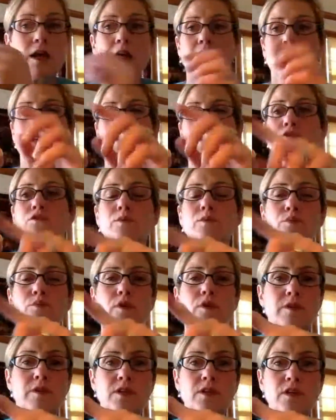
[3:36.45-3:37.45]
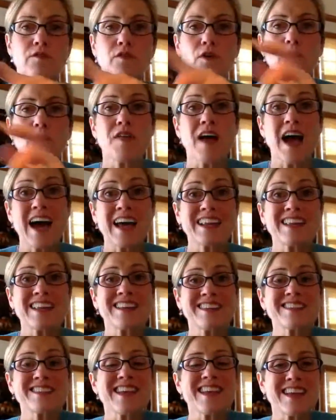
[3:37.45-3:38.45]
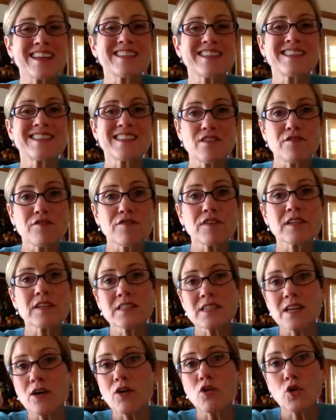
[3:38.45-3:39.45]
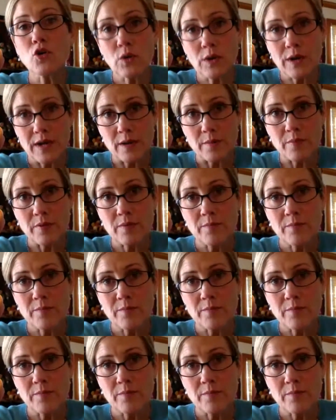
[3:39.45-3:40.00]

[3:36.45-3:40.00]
and you see Primitivo, that is a Zinfandel grape.